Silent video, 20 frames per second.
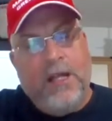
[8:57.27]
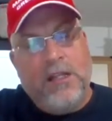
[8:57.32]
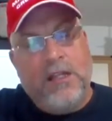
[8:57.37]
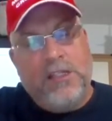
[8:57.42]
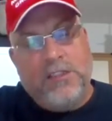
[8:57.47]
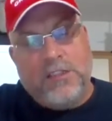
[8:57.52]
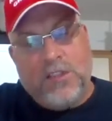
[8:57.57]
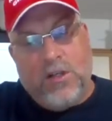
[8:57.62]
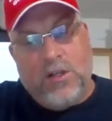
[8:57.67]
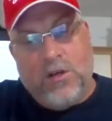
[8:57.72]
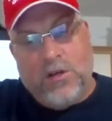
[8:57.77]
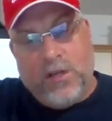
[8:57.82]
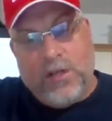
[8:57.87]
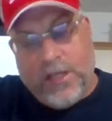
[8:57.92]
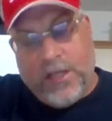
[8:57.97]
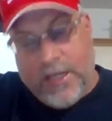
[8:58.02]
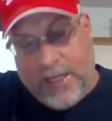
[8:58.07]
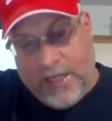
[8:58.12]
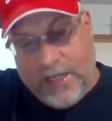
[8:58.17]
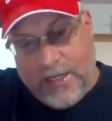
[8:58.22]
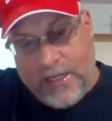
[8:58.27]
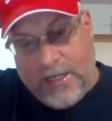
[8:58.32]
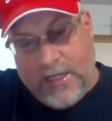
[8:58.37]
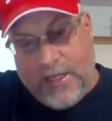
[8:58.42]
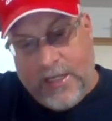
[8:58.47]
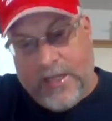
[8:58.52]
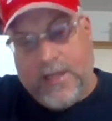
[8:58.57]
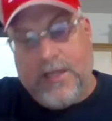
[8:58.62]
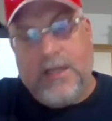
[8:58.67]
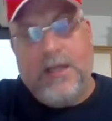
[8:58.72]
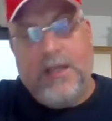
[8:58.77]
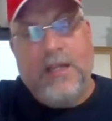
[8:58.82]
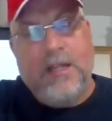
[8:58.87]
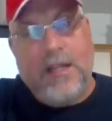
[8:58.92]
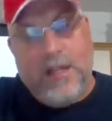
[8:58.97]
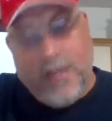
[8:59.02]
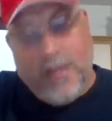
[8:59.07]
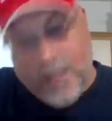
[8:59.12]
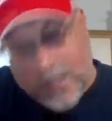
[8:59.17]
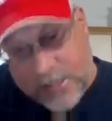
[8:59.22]
Let's go to Kennedy,
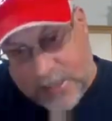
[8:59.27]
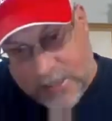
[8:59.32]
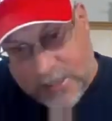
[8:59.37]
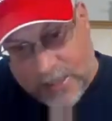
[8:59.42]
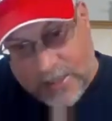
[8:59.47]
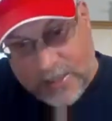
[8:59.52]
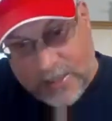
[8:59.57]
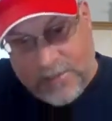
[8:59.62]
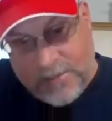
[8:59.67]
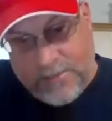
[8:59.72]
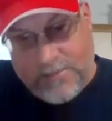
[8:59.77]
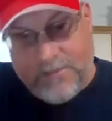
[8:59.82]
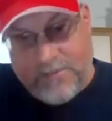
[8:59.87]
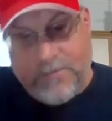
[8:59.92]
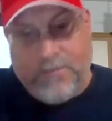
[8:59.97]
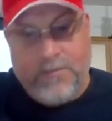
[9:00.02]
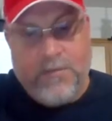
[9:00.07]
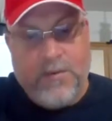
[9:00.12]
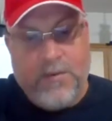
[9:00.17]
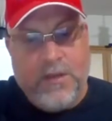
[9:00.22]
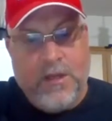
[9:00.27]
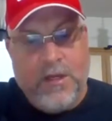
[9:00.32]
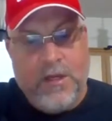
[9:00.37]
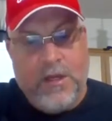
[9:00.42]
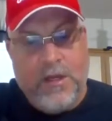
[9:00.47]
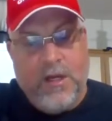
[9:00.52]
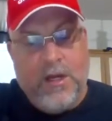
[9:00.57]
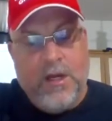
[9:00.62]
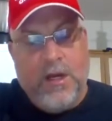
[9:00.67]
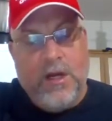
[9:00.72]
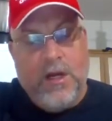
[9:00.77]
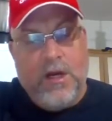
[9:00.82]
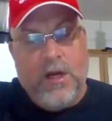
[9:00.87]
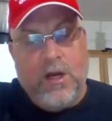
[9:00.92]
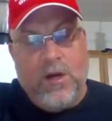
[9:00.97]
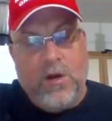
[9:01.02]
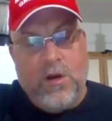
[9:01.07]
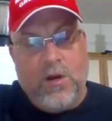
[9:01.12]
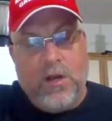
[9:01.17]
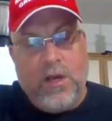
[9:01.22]
Nixon,
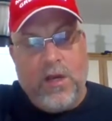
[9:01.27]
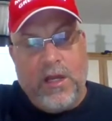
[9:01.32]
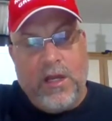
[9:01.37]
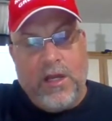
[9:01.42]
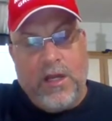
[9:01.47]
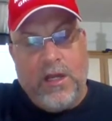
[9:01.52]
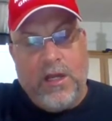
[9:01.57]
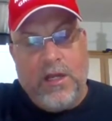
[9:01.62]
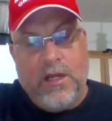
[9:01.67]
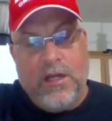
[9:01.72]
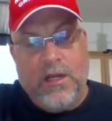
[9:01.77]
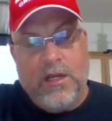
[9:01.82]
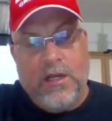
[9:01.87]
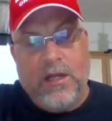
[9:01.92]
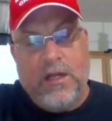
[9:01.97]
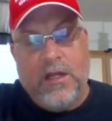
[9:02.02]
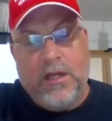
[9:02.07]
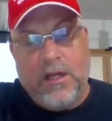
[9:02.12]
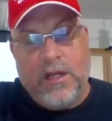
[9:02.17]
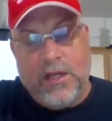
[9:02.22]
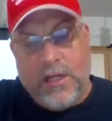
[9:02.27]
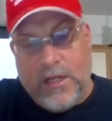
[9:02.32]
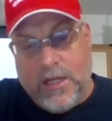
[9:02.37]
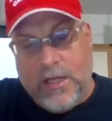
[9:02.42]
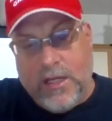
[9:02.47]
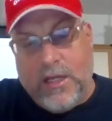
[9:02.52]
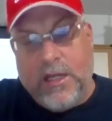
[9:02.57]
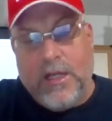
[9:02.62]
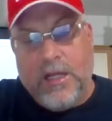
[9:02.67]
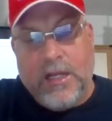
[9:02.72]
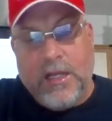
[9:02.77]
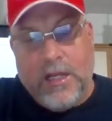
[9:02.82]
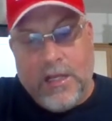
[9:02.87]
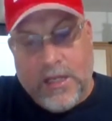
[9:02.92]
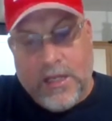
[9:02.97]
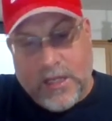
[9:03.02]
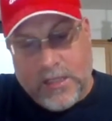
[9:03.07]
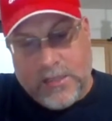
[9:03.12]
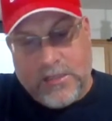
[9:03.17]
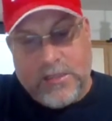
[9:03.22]
okay, Kennedy,
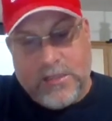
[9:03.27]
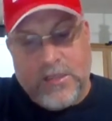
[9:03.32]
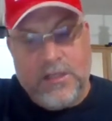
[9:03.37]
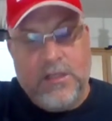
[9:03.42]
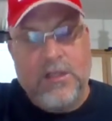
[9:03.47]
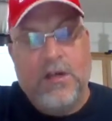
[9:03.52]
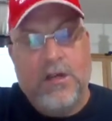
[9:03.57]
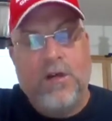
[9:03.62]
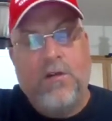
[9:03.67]
Nixon,